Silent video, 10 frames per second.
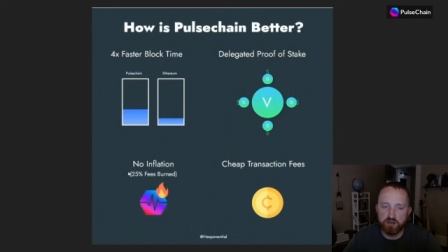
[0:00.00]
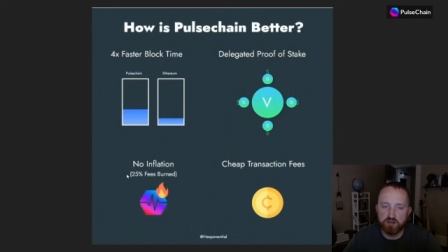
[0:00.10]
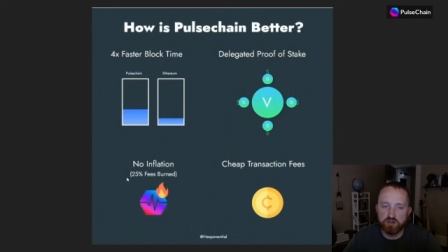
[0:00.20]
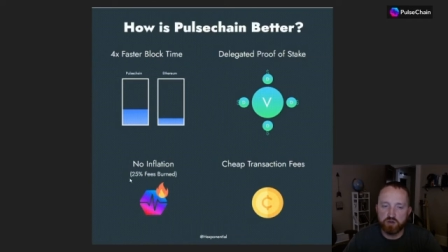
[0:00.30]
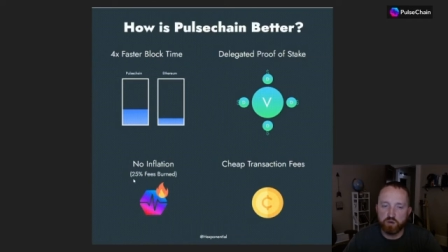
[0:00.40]

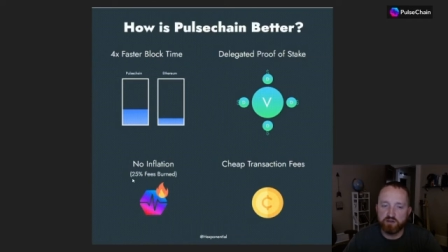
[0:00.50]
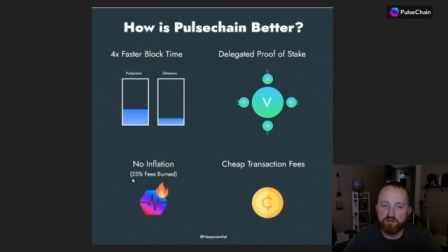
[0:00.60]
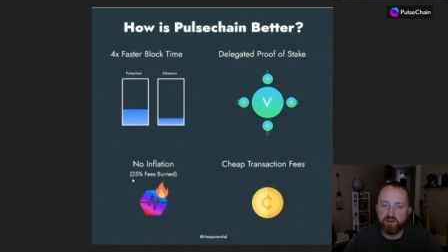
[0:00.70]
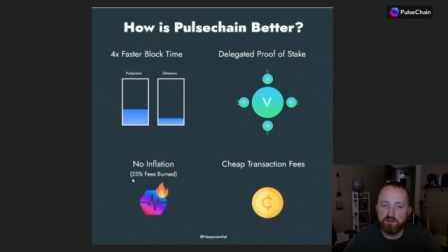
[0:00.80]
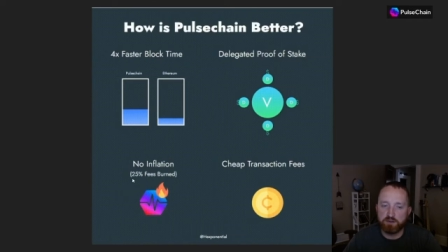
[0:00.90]

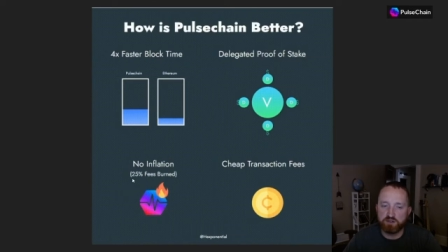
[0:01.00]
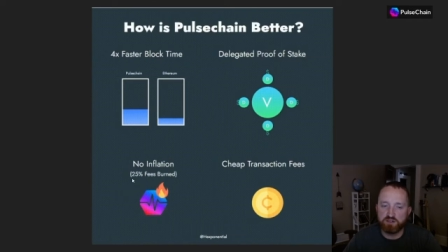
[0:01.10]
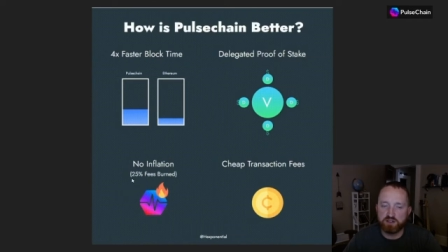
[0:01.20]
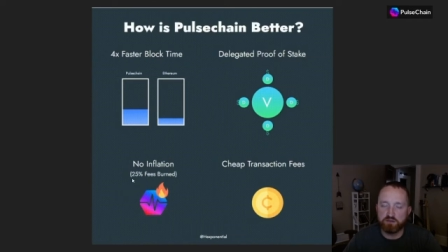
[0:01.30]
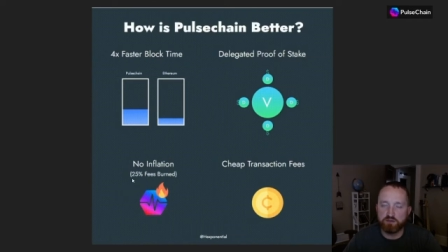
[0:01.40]

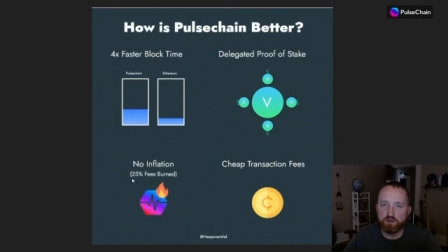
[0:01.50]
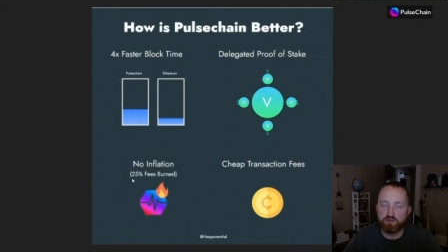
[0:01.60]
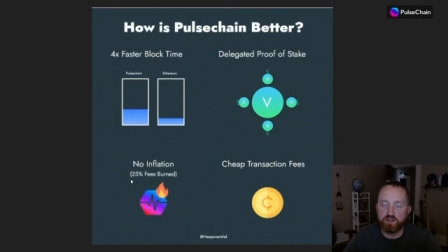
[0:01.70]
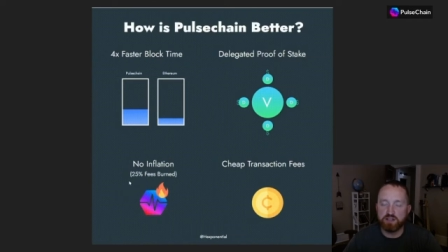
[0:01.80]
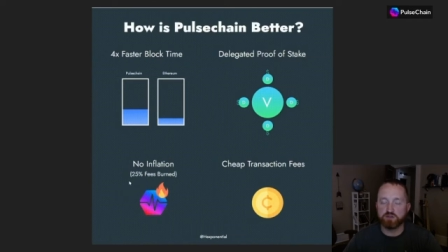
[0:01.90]
25% of all
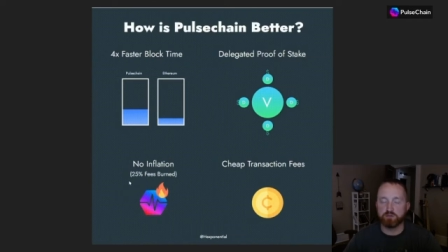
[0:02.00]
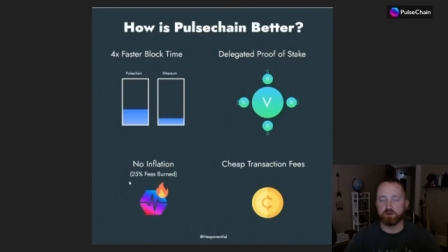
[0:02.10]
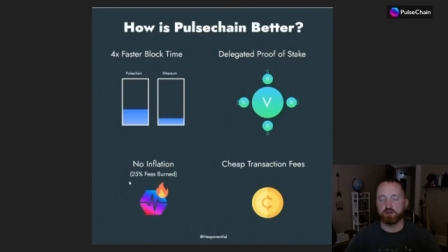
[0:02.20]
fees are burned.